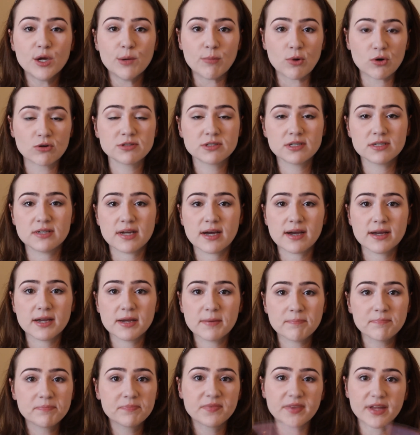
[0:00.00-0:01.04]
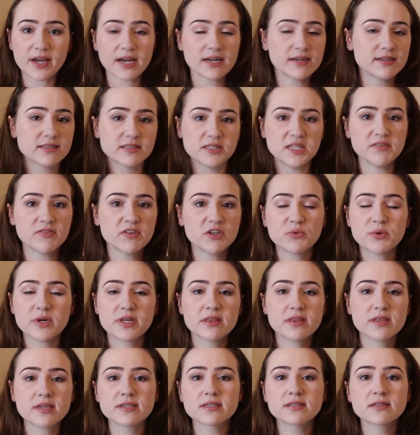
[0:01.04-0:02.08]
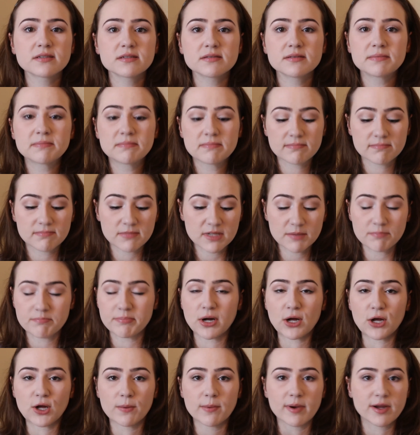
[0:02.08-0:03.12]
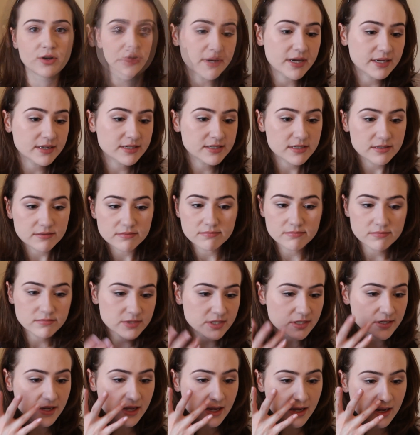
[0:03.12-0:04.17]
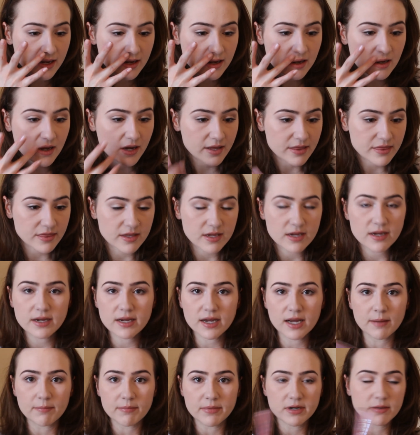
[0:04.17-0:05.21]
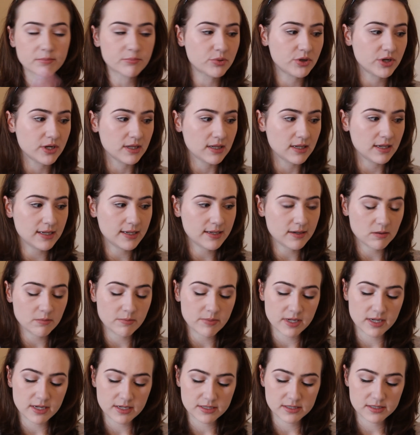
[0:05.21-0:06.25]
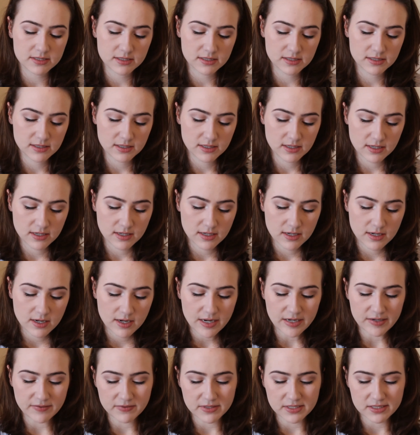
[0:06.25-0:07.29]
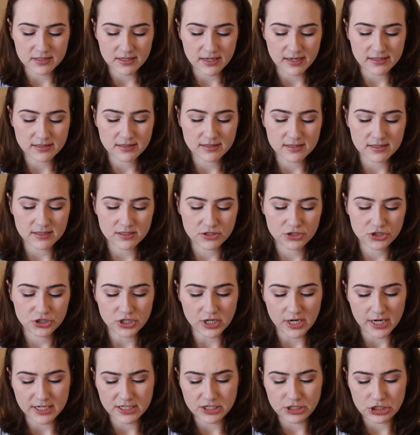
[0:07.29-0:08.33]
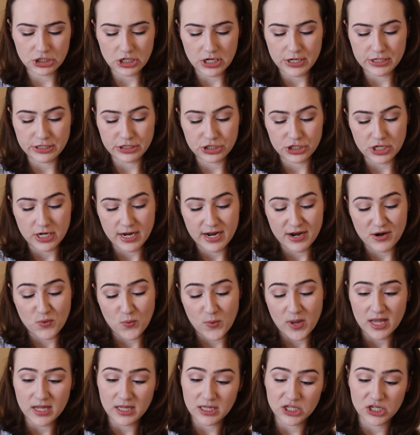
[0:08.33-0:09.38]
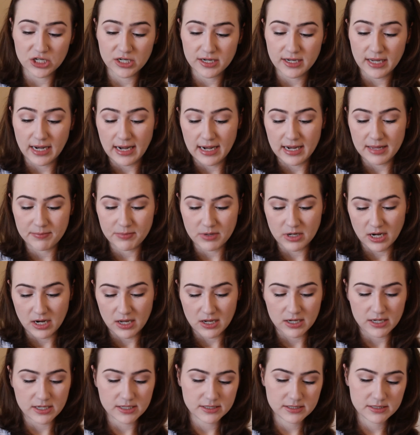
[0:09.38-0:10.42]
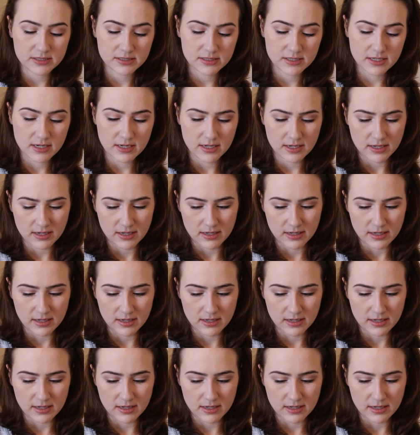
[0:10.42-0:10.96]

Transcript: Most of the time, I just leave it with this lip balm. But today, I think I'm going to put a little bit of this Essence Shine Shine Shine Wet Look Lip Gloss.